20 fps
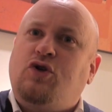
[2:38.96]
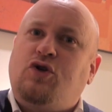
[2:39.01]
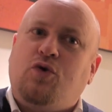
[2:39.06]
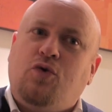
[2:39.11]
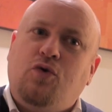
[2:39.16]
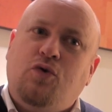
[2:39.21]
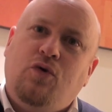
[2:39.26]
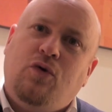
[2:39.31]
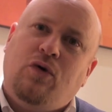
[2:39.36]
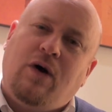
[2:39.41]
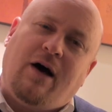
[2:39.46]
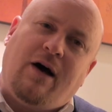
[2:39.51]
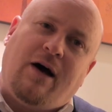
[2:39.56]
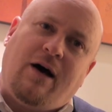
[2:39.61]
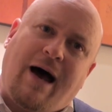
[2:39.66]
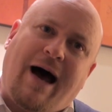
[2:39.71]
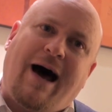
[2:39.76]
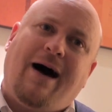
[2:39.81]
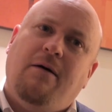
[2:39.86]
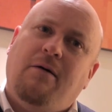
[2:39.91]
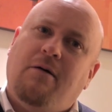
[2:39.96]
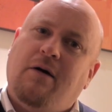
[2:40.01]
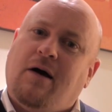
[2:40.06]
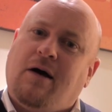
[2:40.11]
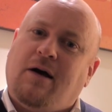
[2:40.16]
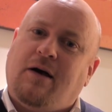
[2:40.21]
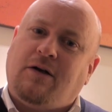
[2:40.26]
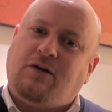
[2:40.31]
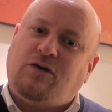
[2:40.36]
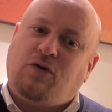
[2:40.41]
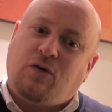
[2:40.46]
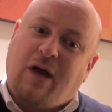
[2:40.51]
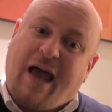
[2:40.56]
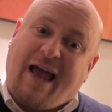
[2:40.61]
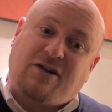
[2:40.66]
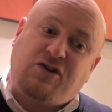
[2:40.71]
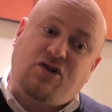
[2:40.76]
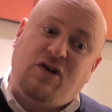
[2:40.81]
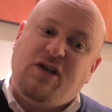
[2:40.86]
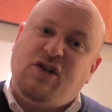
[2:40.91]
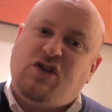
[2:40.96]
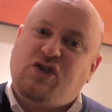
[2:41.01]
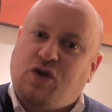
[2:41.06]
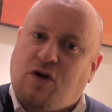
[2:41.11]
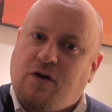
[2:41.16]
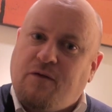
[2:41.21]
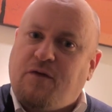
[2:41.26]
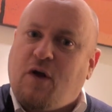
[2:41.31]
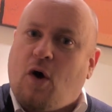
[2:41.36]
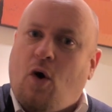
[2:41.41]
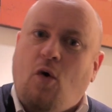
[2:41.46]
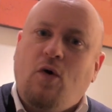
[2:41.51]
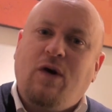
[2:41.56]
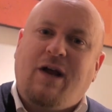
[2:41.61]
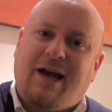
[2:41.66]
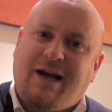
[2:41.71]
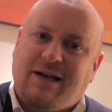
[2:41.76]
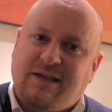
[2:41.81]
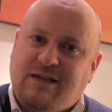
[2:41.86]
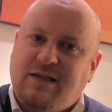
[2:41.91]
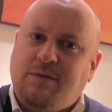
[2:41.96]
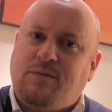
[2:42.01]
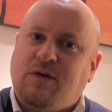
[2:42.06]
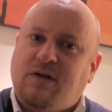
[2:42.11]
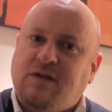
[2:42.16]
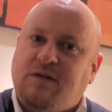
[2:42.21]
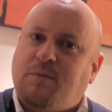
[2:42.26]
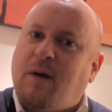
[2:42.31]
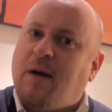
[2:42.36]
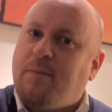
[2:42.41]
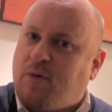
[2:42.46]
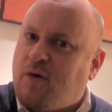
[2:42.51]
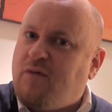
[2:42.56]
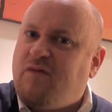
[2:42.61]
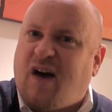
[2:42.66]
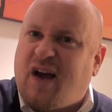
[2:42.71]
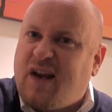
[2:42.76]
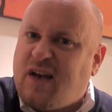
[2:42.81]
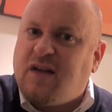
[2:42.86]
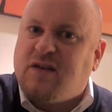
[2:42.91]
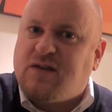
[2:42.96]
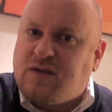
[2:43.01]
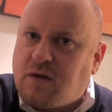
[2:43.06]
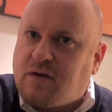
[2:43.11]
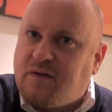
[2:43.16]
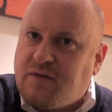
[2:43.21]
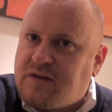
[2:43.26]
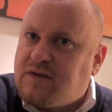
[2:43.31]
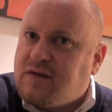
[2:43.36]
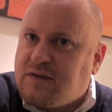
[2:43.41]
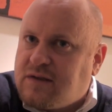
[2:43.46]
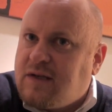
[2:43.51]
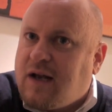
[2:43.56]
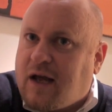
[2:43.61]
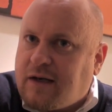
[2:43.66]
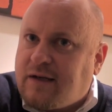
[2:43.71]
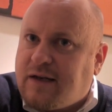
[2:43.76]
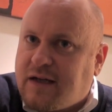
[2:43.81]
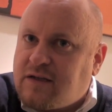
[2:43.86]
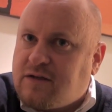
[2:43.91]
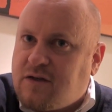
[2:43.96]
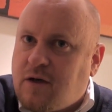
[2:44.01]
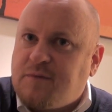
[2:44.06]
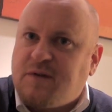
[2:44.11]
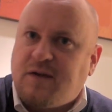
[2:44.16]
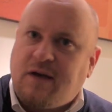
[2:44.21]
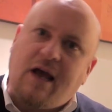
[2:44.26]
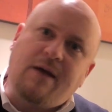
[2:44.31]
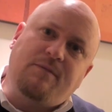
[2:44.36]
to actually serve their own customers by providing services like desktops and